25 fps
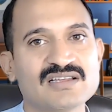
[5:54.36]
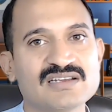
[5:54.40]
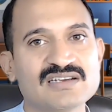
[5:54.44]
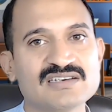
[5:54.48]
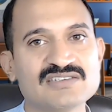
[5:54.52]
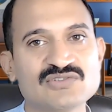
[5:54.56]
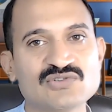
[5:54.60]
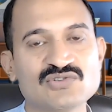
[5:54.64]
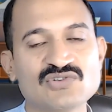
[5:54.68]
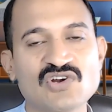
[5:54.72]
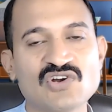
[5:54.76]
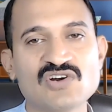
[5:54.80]

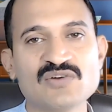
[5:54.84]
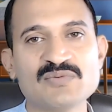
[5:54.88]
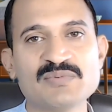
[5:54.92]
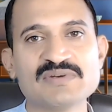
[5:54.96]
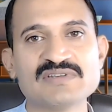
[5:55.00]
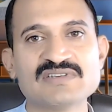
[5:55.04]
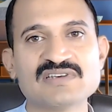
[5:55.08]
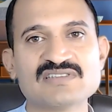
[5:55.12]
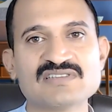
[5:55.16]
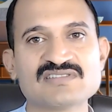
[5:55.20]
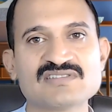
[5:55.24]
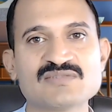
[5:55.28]
It should not
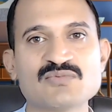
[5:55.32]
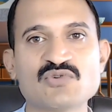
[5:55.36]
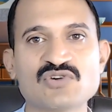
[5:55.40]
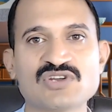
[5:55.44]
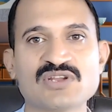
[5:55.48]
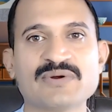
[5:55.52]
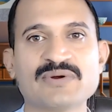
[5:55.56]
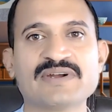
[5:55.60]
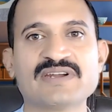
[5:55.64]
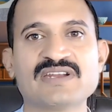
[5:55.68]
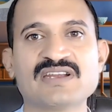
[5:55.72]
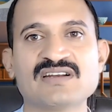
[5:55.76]
be just
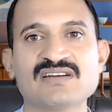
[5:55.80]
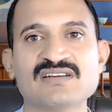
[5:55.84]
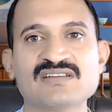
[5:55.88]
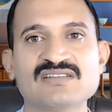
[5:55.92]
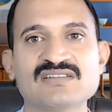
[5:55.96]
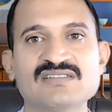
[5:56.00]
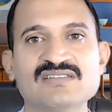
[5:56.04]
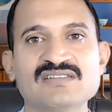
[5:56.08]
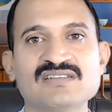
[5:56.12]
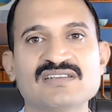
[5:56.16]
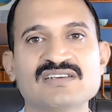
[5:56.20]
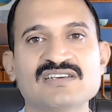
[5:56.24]
motivated.
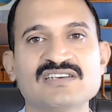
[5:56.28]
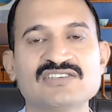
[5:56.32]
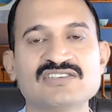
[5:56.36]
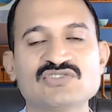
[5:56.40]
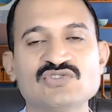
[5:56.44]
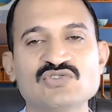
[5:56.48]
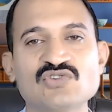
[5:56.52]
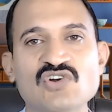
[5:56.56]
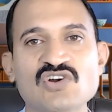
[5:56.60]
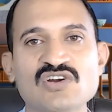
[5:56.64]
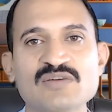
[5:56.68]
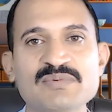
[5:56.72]
It
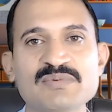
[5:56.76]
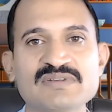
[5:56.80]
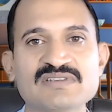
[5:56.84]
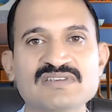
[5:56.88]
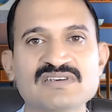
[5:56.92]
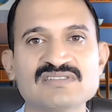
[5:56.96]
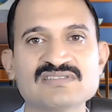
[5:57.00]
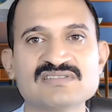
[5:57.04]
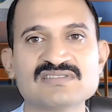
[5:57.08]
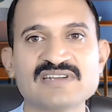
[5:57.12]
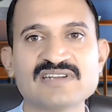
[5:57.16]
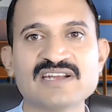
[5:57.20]
should not be
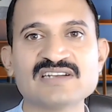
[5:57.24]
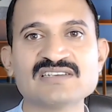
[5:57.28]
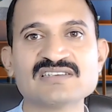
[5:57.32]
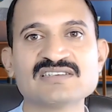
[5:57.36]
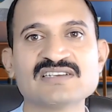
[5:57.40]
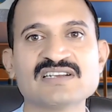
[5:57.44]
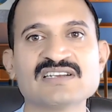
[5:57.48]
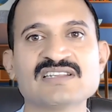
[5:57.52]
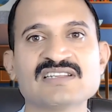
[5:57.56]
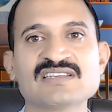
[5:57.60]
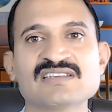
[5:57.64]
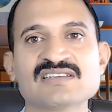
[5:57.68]
just
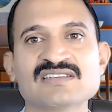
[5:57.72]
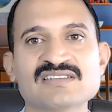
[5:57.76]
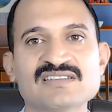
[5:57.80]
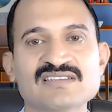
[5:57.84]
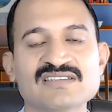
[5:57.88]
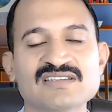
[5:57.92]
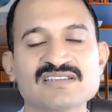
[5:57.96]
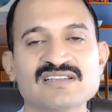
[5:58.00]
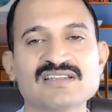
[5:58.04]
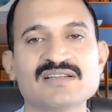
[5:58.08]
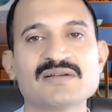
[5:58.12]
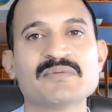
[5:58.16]
entertaining,
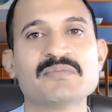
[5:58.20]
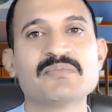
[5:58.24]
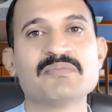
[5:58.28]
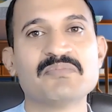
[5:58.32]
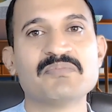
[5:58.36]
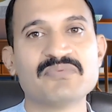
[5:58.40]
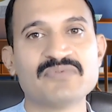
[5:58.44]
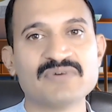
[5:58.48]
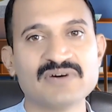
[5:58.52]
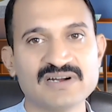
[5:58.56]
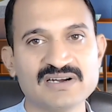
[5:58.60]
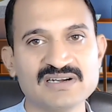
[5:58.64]

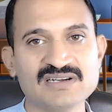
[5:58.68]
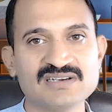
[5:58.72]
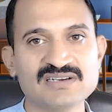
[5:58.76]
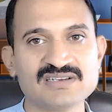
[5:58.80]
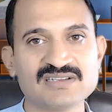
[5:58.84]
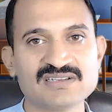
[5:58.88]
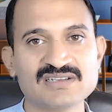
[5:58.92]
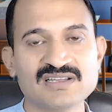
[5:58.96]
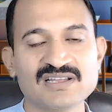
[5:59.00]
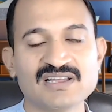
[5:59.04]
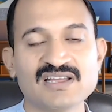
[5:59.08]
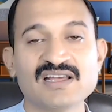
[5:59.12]
but
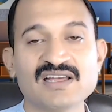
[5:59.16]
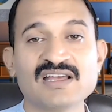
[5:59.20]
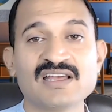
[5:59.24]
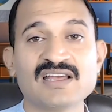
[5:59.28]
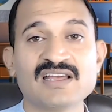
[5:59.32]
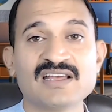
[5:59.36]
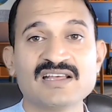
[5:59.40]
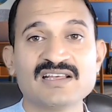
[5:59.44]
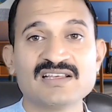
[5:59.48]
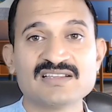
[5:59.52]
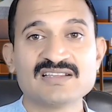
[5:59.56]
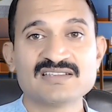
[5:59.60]

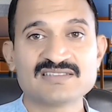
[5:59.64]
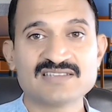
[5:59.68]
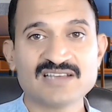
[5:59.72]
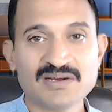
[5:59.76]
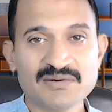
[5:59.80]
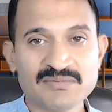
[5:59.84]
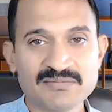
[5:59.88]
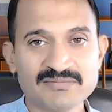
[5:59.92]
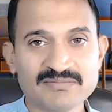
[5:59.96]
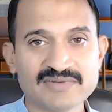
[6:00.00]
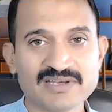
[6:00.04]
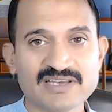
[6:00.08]

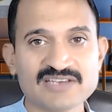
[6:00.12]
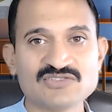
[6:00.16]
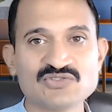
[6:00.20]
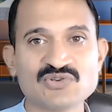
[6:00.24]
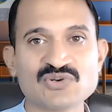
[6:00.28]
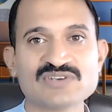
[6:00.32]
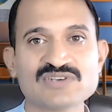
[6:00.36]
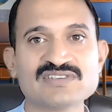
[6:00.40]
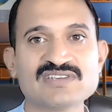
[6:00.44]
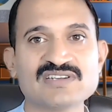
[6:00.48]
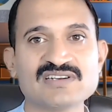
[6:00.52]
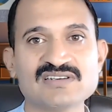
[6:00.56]
some
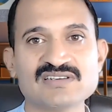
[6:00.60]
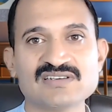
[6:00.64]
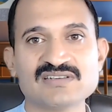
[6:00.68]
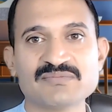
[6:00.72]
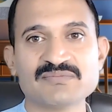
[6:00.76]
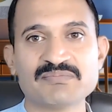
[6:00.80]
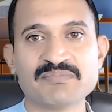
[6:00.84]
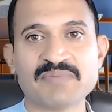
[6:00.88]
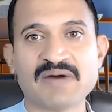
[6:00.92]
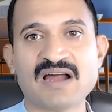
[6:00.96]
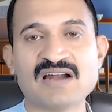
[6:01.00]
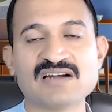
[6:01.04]
education
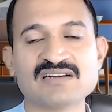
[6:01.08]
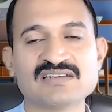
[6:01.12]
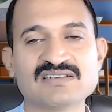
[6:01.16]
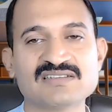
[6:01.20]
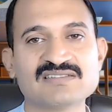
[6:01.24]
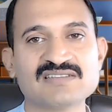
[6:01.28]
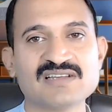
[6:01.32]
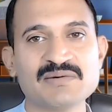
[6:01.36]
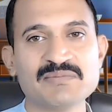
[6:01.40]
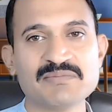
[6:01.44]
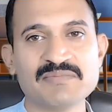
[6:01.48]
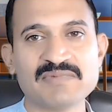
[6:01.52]
part,
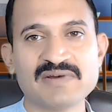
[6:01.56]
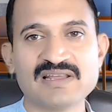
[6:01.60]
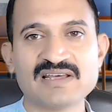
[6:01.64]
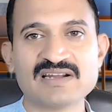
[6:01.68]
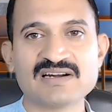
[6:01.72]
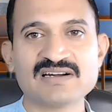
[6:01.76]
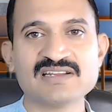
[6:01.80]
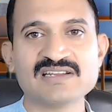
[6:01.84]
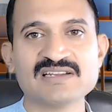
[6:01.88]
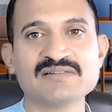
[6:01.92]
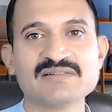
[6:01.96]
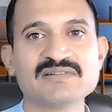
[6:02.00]
some
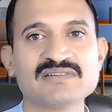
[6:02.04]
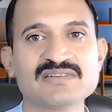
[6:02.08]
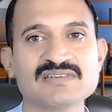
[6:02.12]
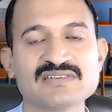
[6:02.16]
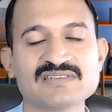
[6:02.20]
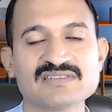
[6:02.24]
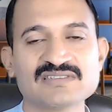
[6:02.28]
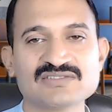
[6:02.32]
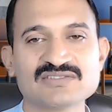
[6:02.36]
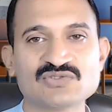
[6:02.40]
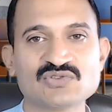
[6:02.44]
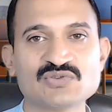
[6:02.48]
learning
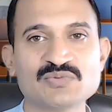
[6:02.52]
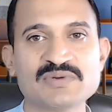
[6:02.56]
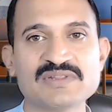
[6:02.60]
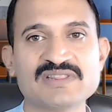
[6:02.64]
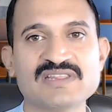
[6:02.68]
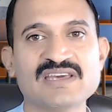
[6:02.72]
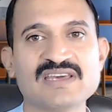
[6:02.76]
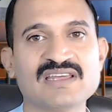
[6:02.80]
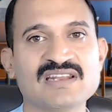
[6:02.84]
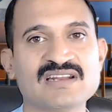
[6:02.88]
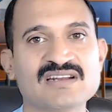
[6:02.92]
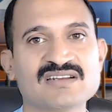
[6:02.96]
should be
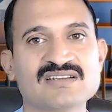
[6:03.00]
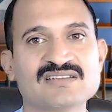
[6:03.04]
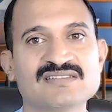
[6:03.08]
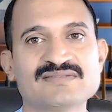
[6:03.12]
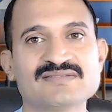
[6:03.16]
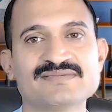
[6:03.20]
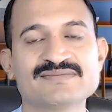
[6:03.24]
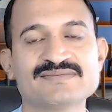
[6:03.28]
there.